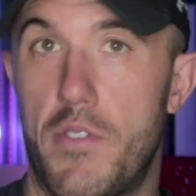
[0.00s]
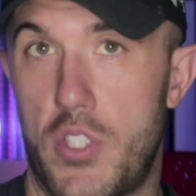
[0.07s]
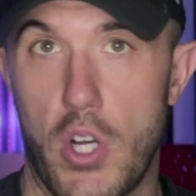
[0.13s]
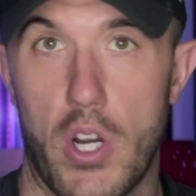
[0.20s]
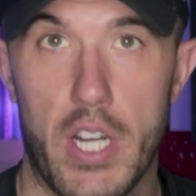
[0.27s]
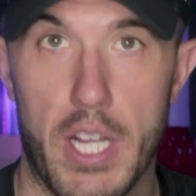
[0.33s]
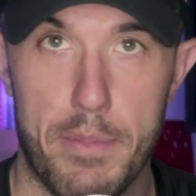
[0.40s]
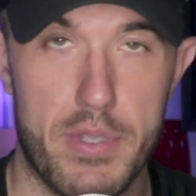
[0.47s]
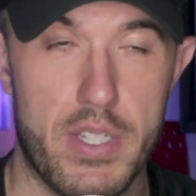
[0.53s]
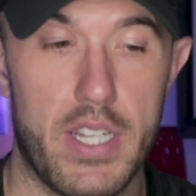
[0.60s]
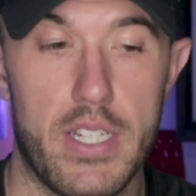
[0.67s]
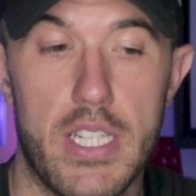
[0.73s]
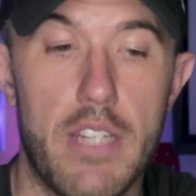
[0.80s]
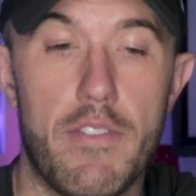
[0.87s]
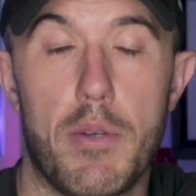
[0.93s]
of startups
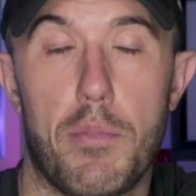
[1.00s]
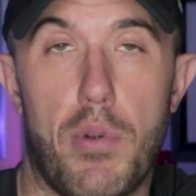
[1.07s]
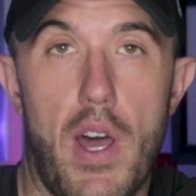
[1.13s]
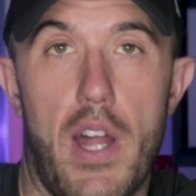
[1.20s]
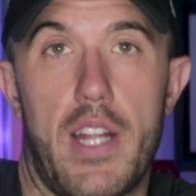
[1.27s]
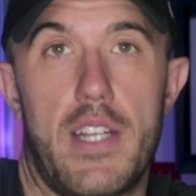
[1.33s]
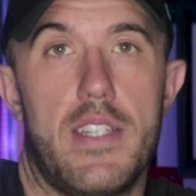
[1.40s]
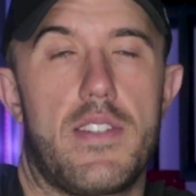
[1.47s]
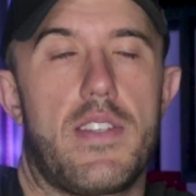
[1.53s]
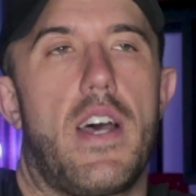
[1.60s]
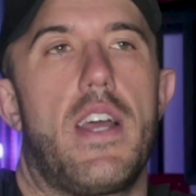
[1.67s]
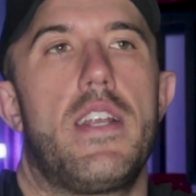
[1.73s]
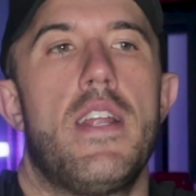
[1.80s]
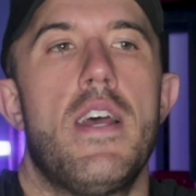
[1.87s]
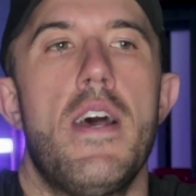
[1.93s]
and even product
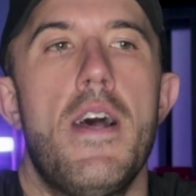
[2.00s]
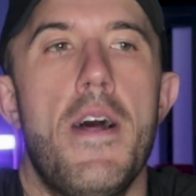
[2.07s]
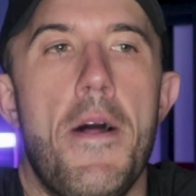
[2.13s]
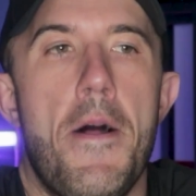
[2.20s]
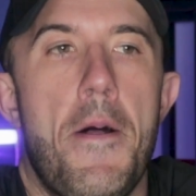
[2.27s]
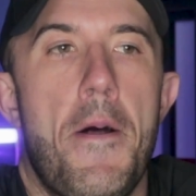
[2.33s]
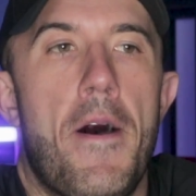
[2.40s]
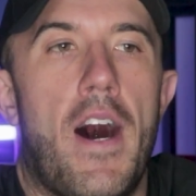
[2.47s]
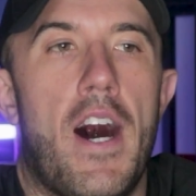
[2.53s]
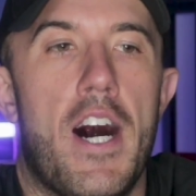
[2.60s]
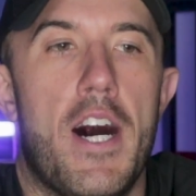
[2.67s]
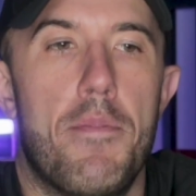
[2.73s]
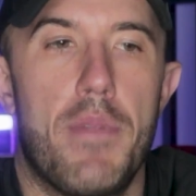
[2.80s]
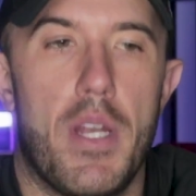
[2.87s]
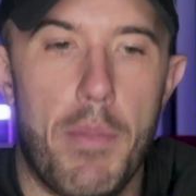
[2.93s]
design.
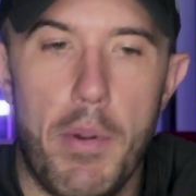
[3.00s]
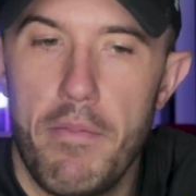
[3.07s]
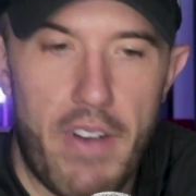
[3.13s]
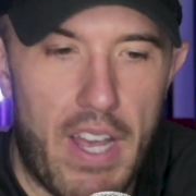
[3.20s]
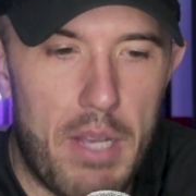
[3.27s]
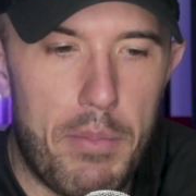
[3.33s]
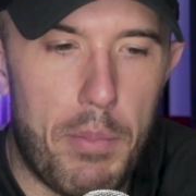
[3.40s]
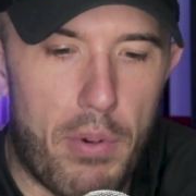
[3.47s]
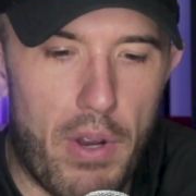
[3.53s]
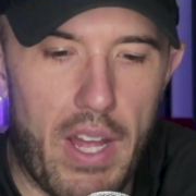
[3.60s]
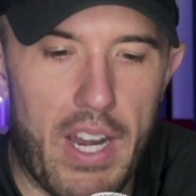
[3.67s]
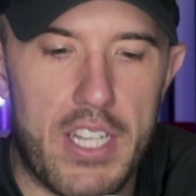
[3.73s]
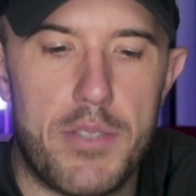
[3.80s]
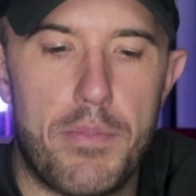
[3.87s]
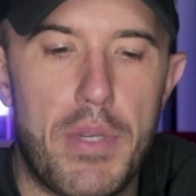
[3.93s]
Minimum viable
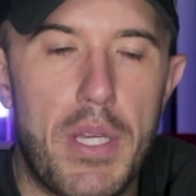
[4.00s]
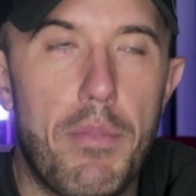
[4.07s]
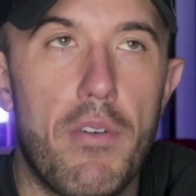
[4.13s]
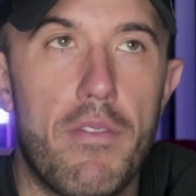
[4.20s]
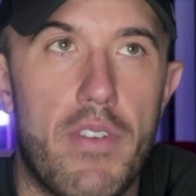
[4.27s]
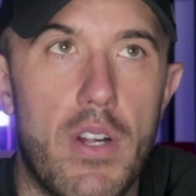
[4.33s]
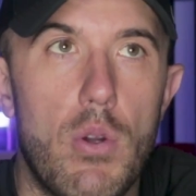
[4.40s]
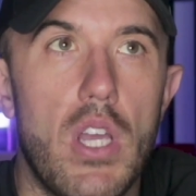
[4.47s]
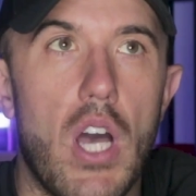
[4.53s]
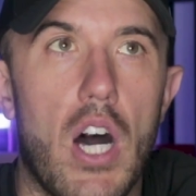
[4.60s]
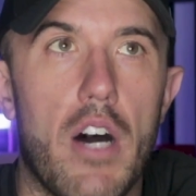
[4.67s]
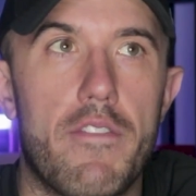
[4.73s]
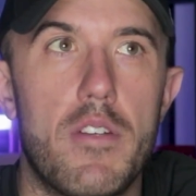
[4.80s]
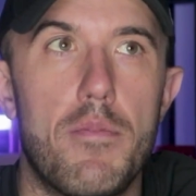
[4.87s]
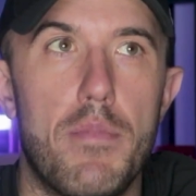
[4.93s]
product, people very
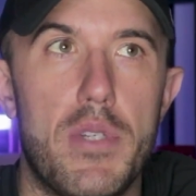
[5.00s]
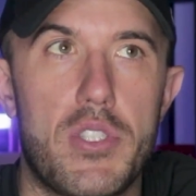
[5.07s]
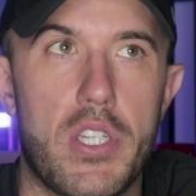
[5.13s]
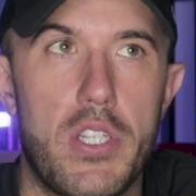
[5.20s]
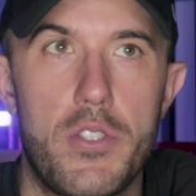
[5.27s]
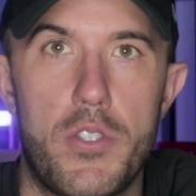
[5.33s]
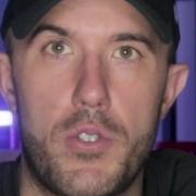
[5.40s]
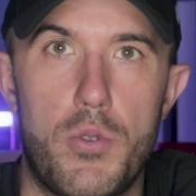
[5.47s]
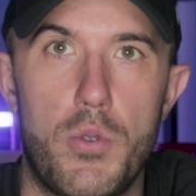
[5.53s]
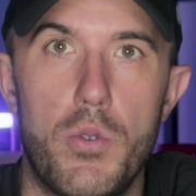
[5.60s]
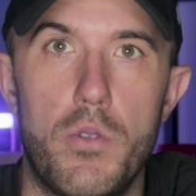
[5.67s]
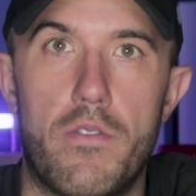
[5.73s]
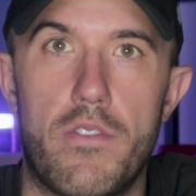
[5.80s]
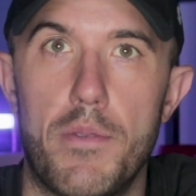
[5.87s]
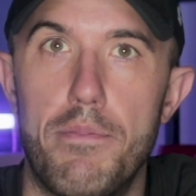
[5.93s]
often
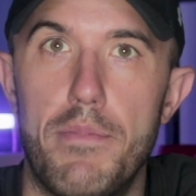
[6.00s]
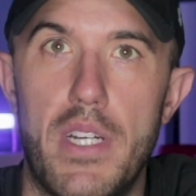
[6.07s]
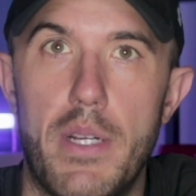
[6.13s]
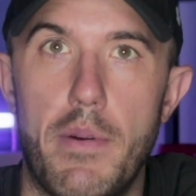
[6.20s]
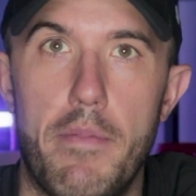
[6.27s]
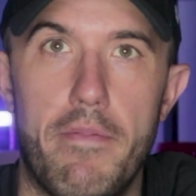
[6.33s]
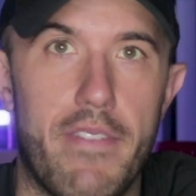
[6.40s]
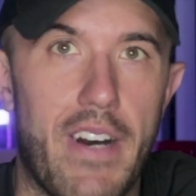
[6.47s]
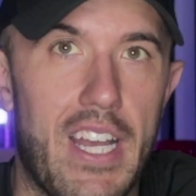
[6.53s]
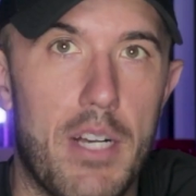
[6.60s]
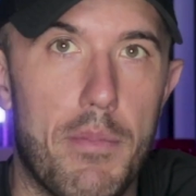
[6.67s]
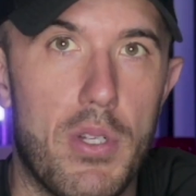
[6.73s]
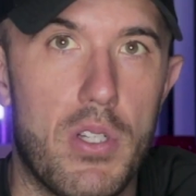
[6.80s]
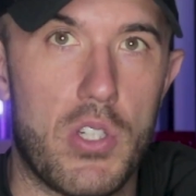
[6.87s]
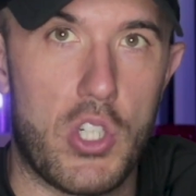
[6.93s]
misconstrue for minimum
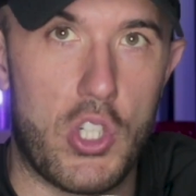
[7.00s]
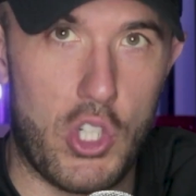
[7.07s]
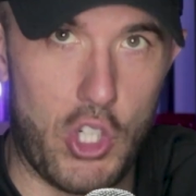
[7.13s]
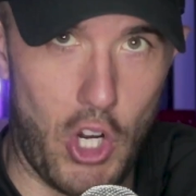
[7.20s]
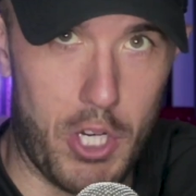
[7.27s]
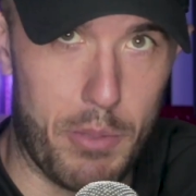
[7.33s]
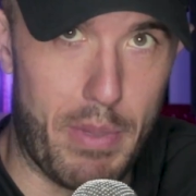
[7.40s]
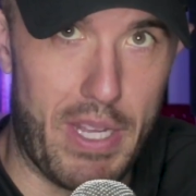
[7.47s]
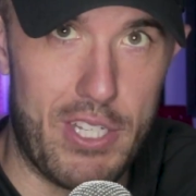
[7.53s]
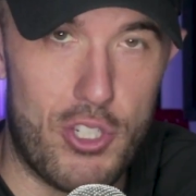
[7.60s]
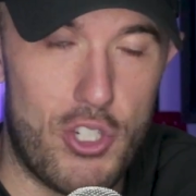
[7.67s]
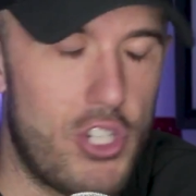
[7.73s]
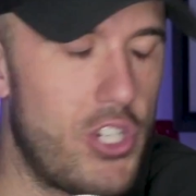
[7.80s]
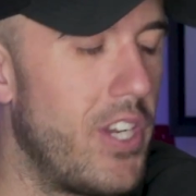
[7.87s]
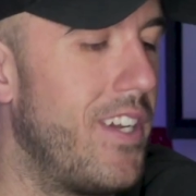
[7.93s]
viable
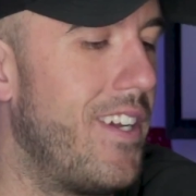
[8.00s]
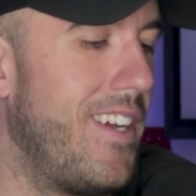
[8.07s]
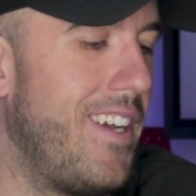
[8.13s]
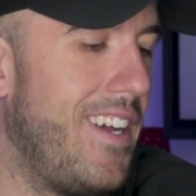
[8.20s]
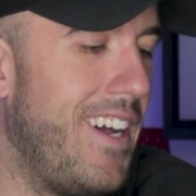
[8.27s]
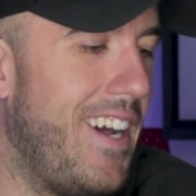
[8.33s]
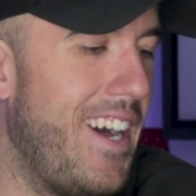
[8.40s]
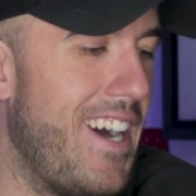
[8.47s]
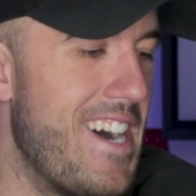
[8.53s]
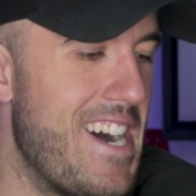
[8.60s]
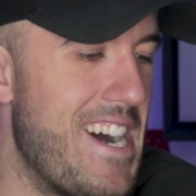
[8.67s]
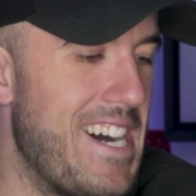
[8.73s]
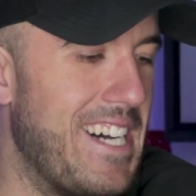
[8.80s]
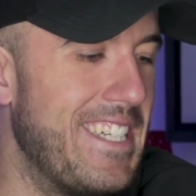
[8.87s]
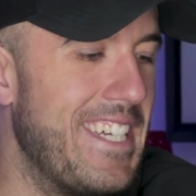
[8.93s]
garbage.
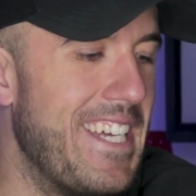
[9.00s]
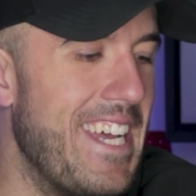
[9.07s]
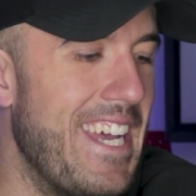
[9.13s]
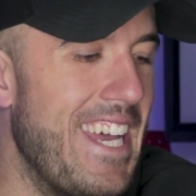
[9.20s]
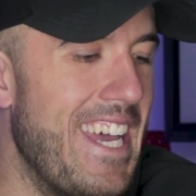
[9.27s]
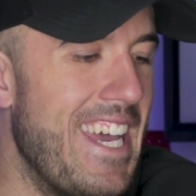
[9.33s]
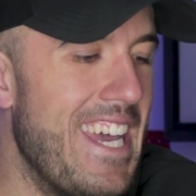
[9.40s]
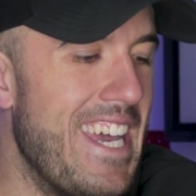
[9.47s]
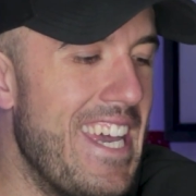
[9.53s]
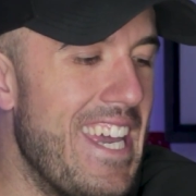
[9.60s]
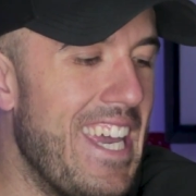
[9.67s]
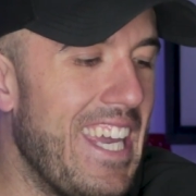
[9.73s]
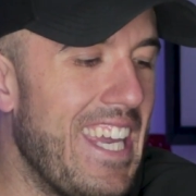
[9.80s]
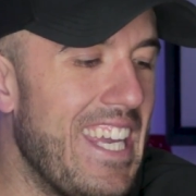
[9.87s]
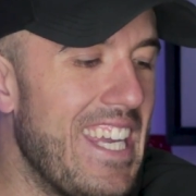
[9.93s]

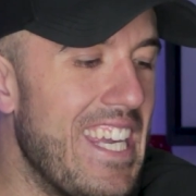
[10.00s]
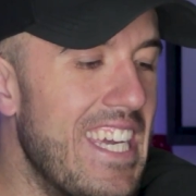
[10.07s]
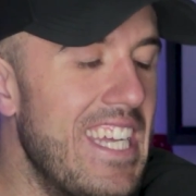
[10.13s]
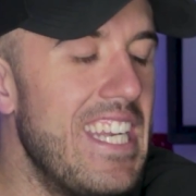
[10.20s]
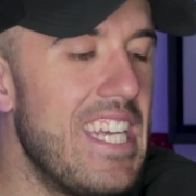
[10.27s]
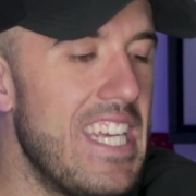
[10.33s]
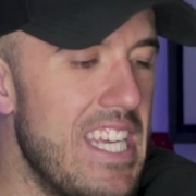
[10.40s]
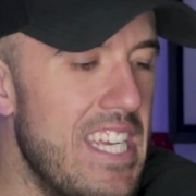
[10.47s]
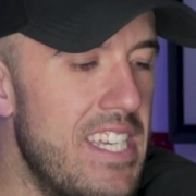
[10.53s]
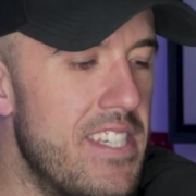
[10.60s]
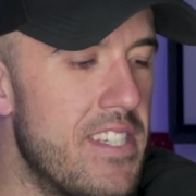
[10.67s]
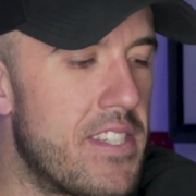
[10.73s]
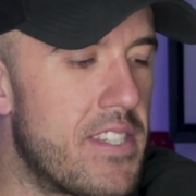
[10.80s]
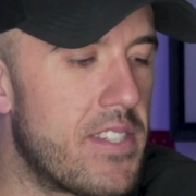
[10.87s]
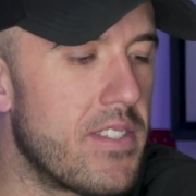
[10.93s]
It
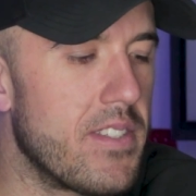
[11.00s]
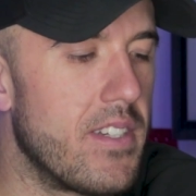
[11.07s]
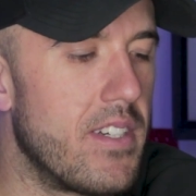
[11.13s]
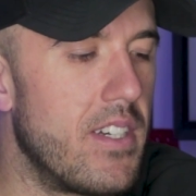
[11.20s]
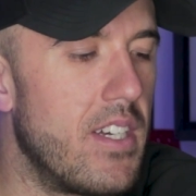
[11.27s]
is